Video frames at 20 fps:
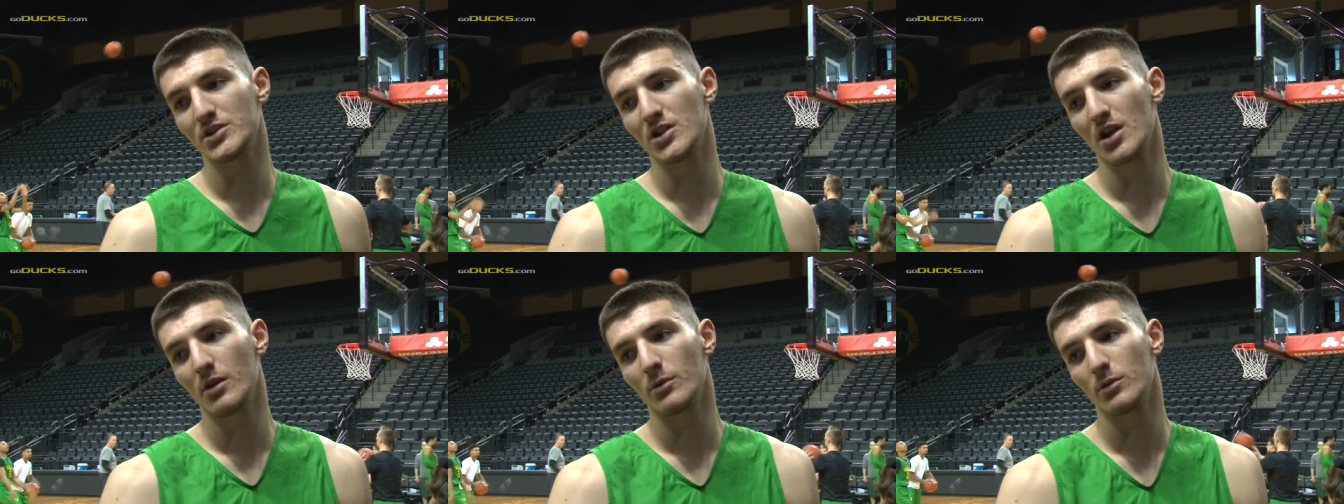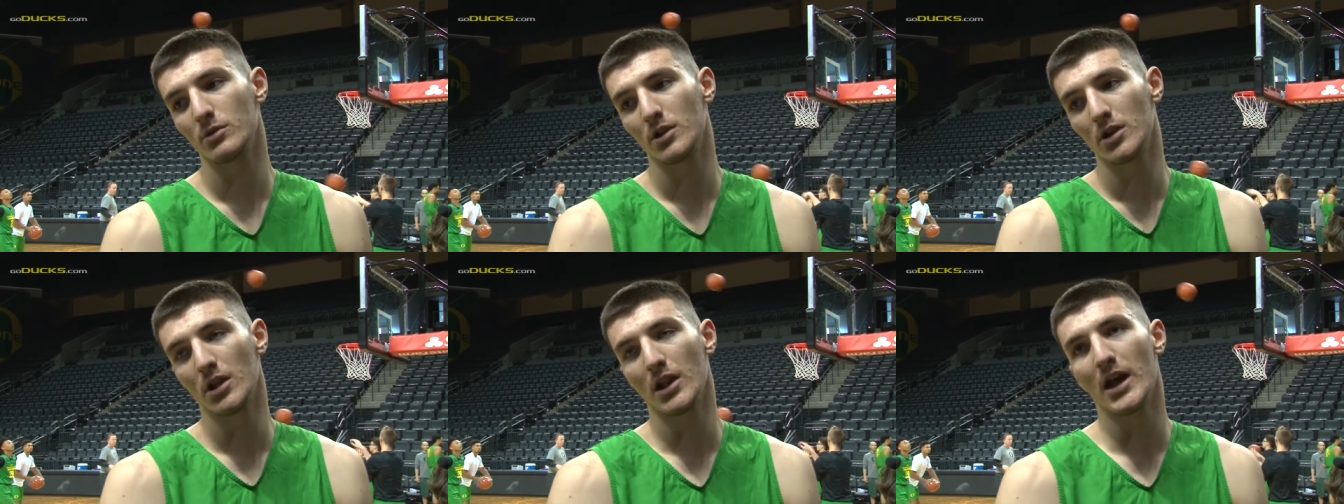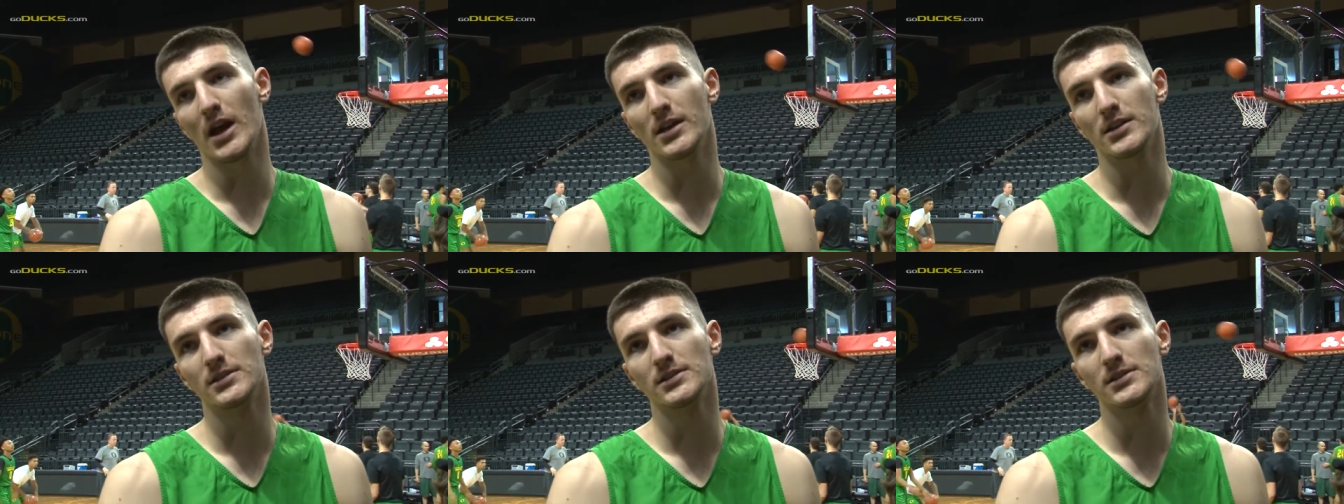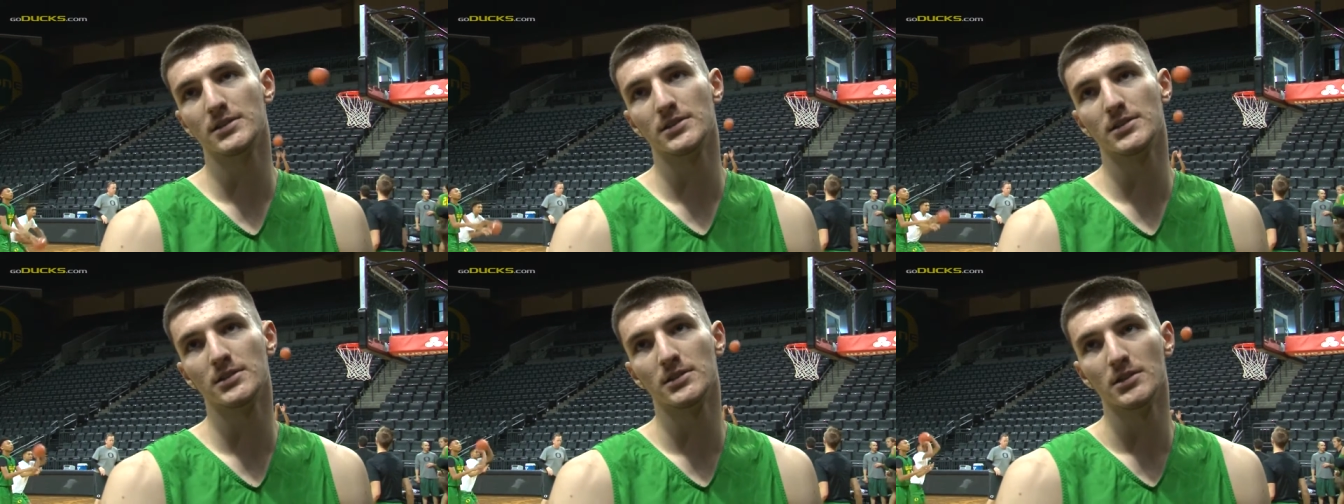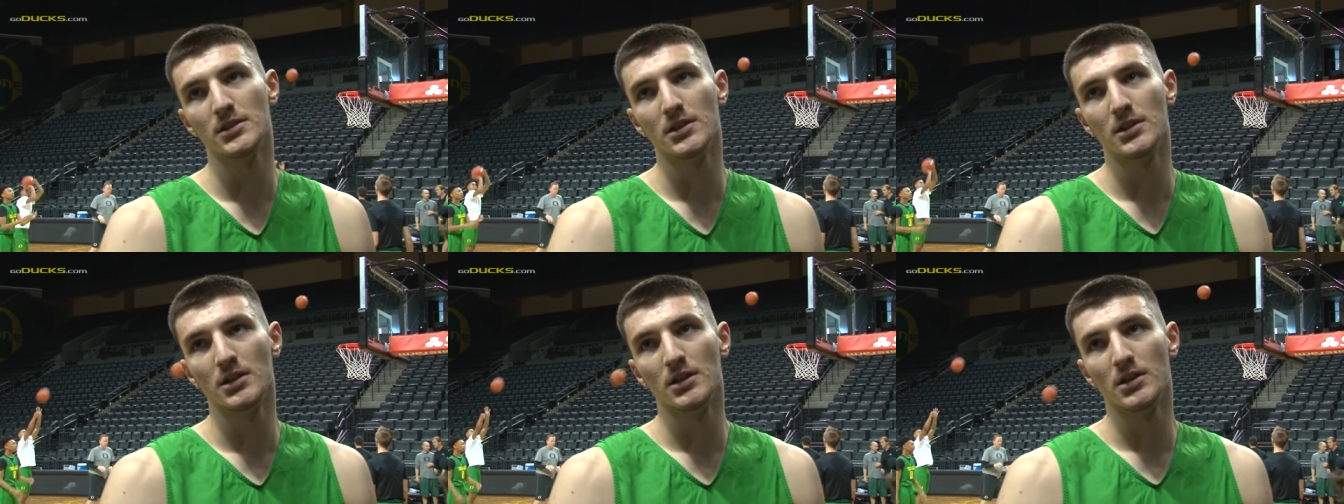job on the last,
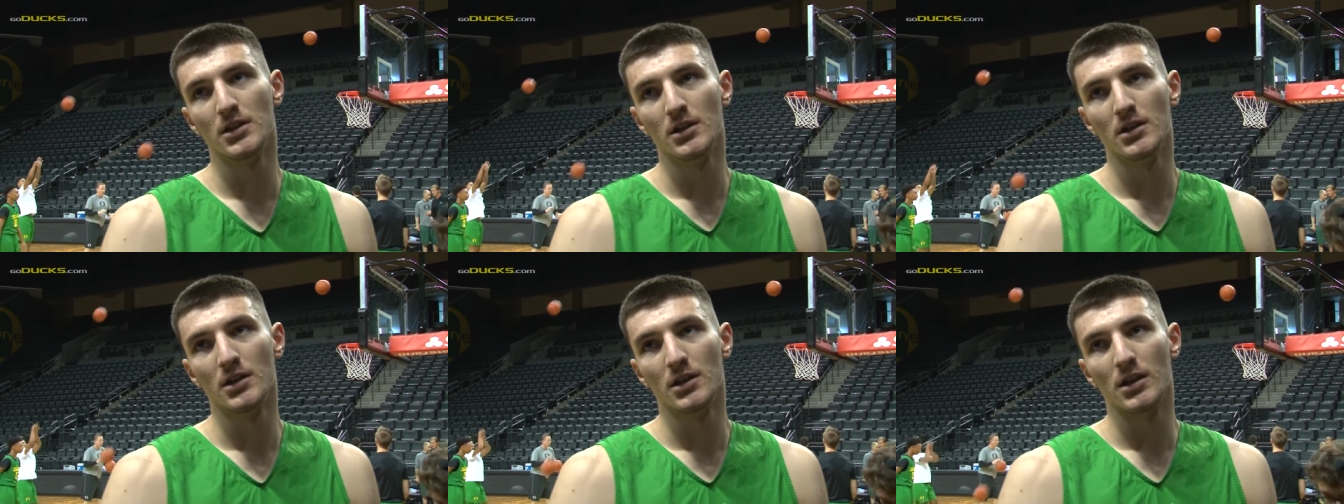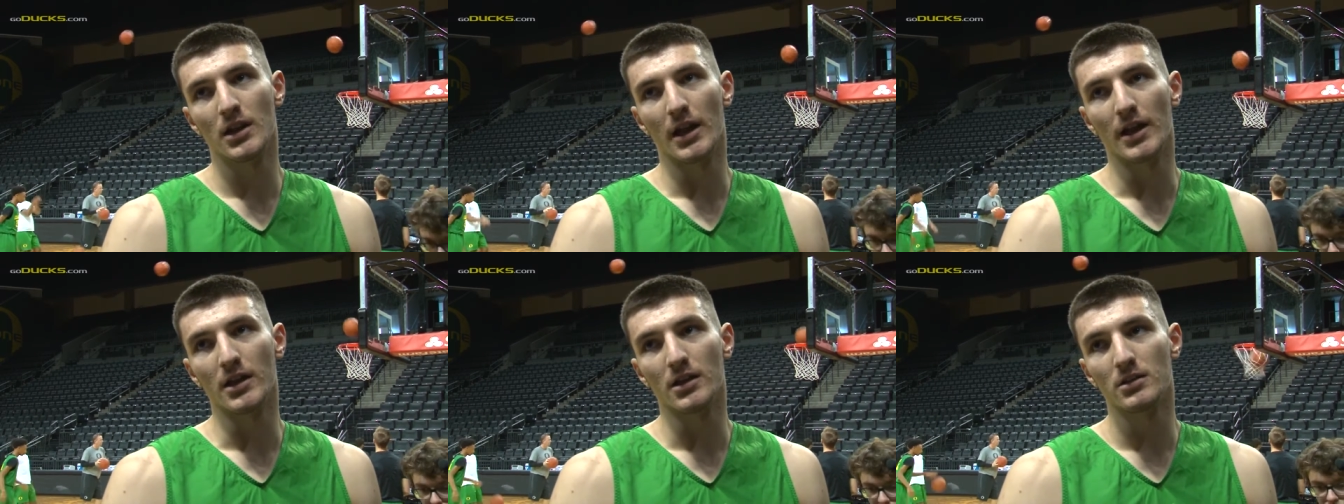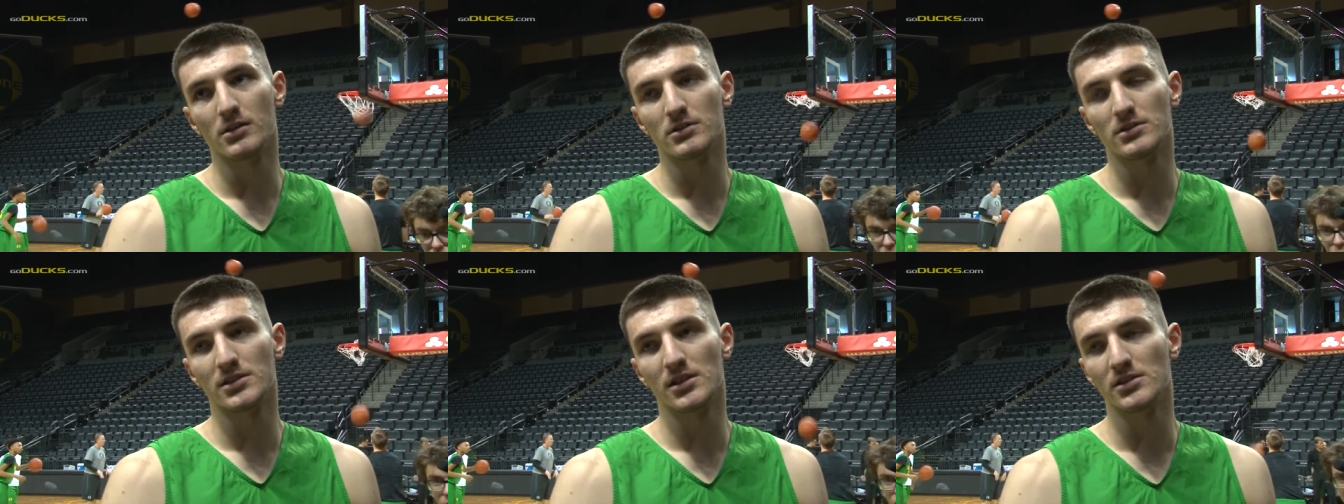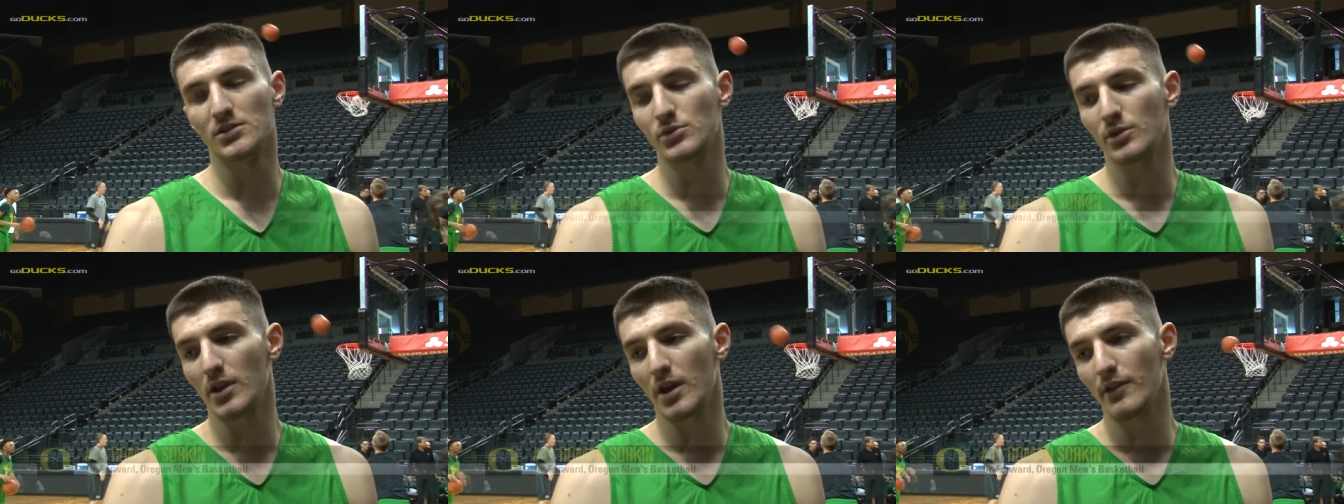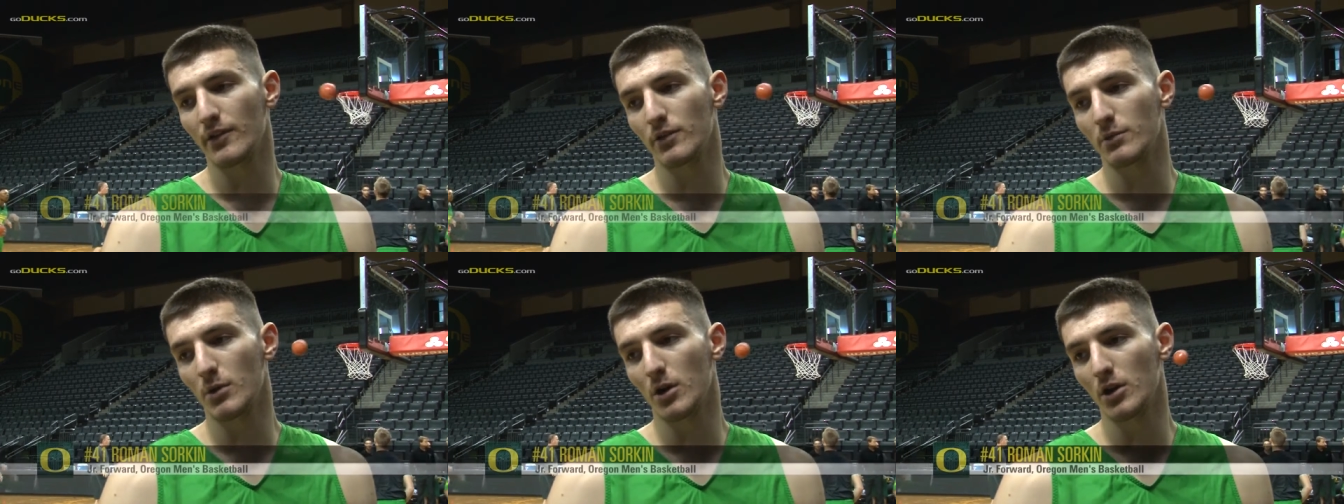like, since we came
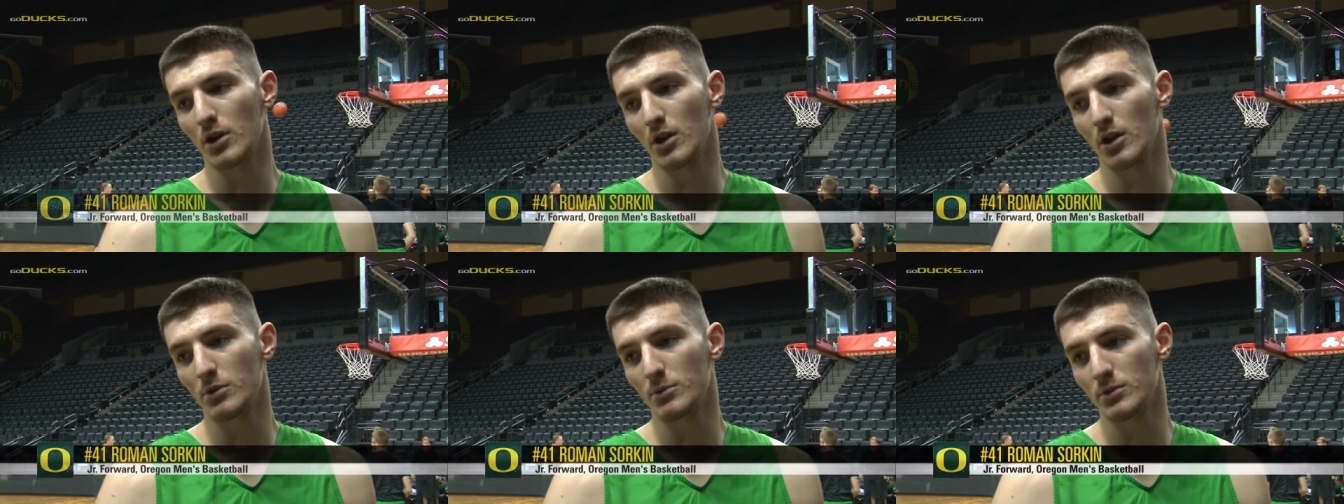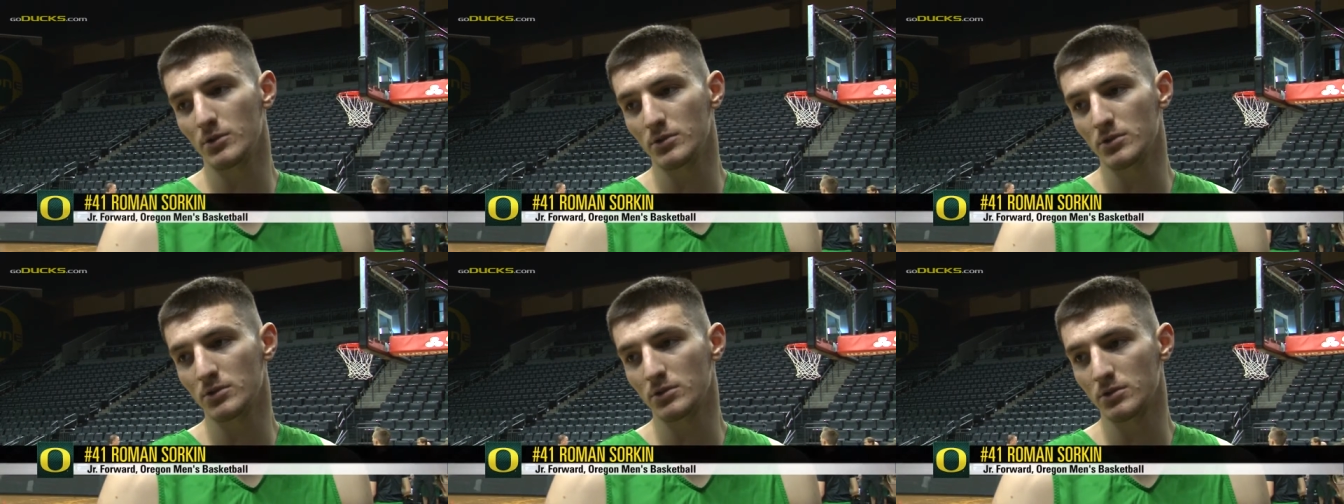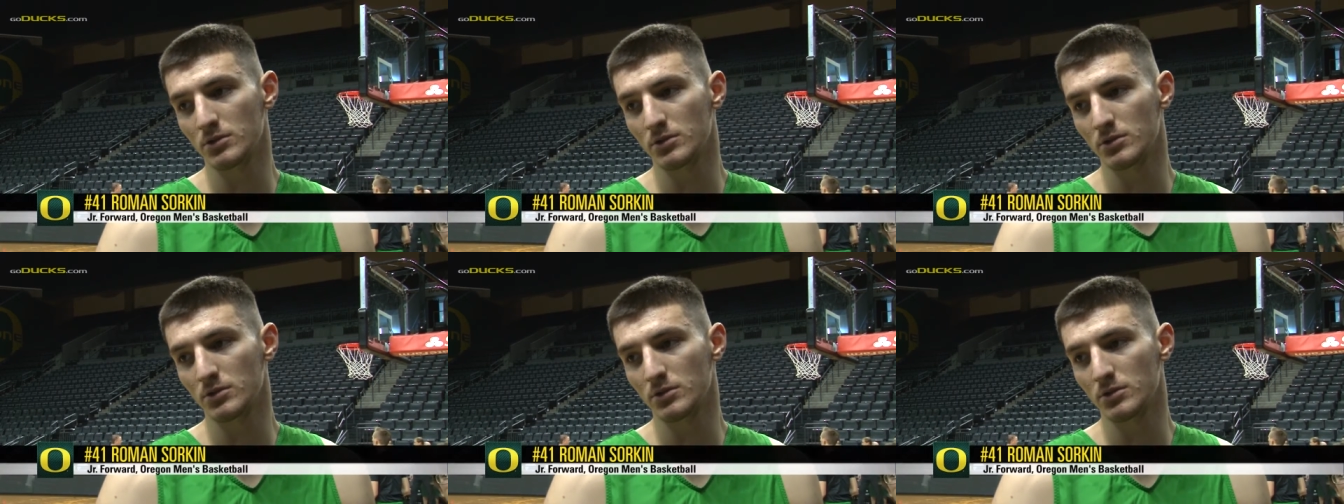from Oklahoma,